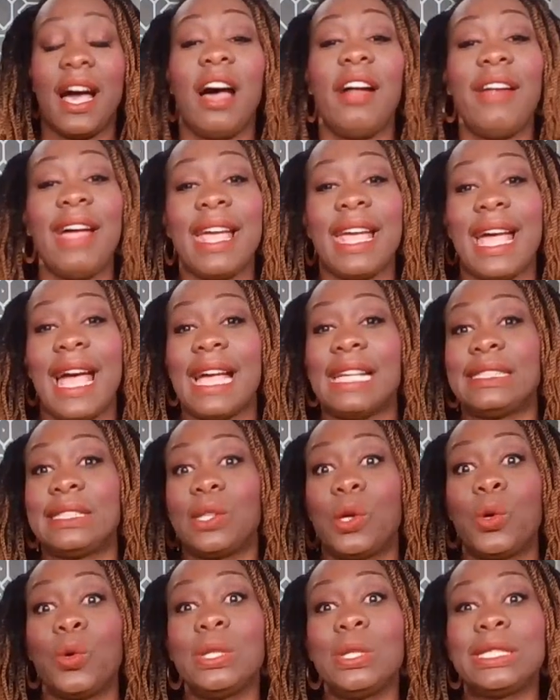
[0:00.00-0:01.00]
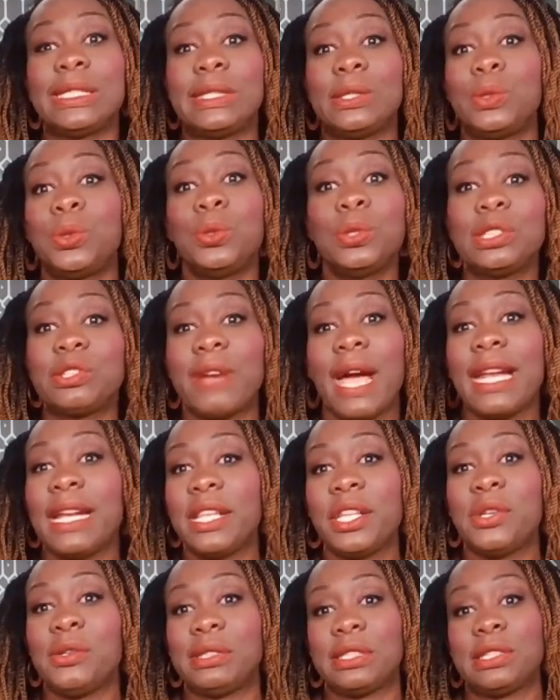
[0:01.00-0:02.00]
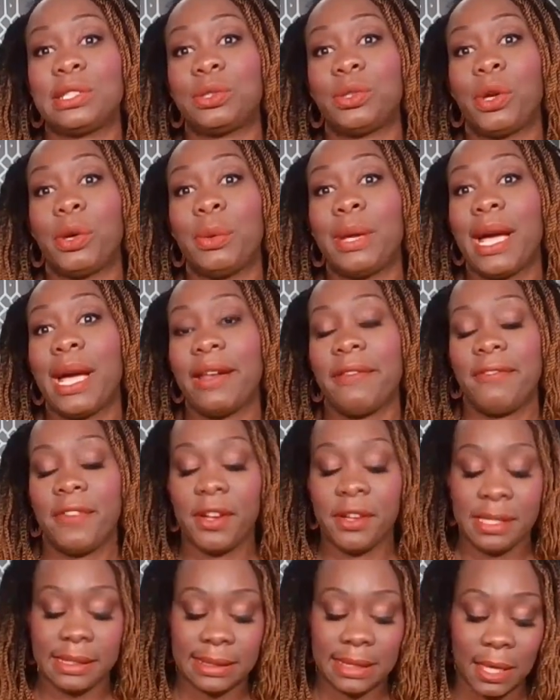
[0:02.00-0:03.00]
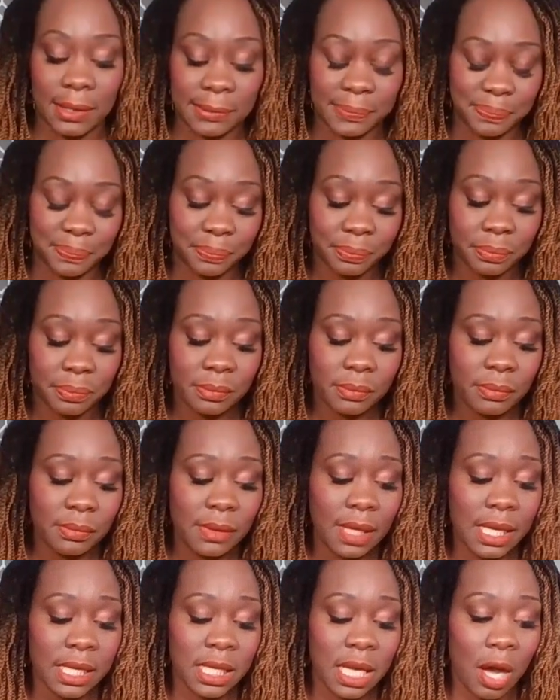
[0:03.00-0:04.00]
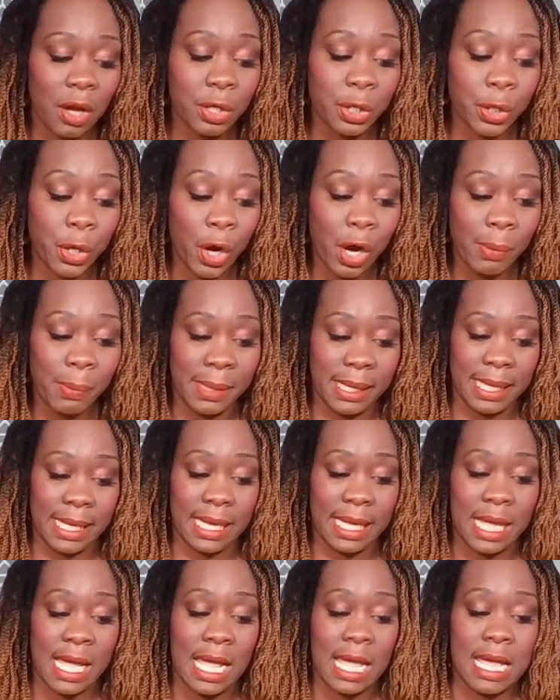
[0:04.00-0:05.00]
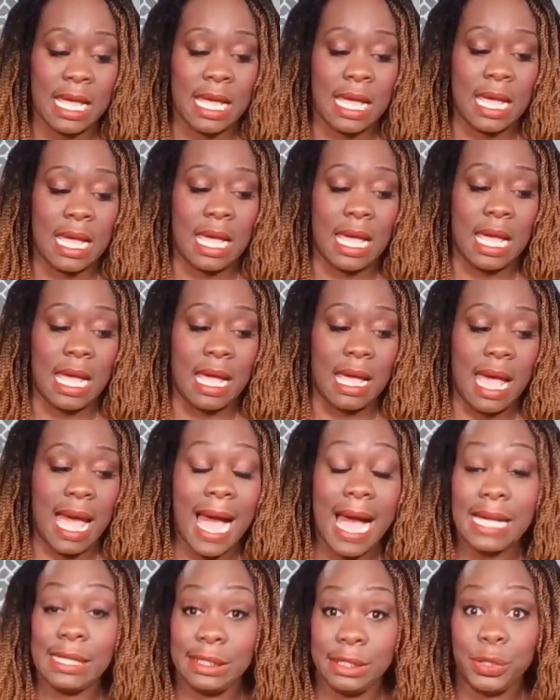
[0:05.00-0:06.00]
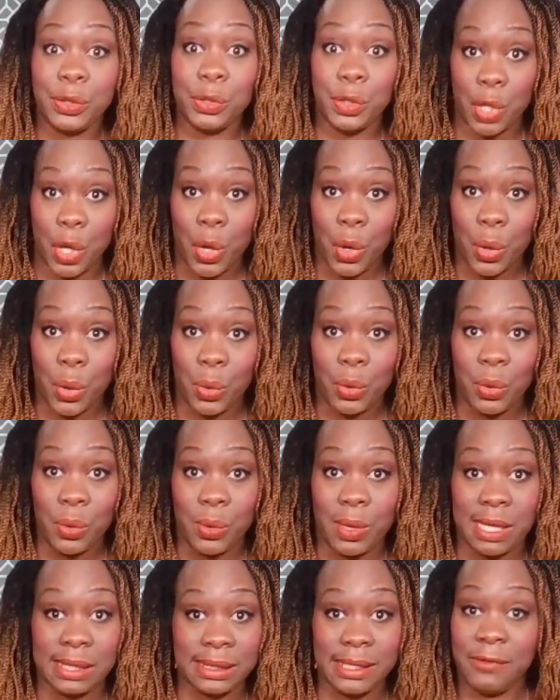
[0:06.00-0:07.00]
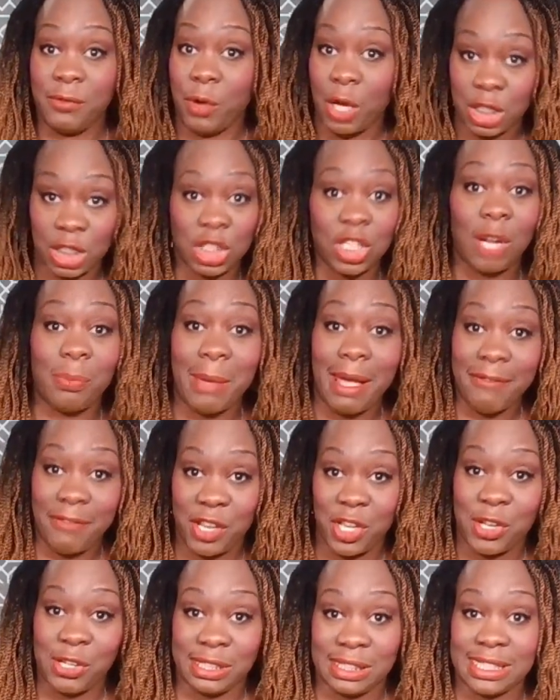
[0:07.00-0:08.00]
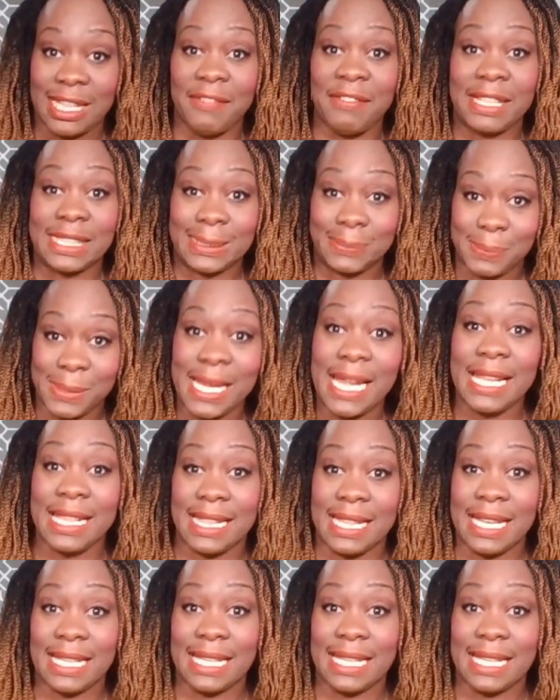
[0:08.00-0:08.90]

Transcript: All right, guys. So who's who's writing the user story? We got to figure this out. Now, normally as you know, because you've watched all my videos and I've explained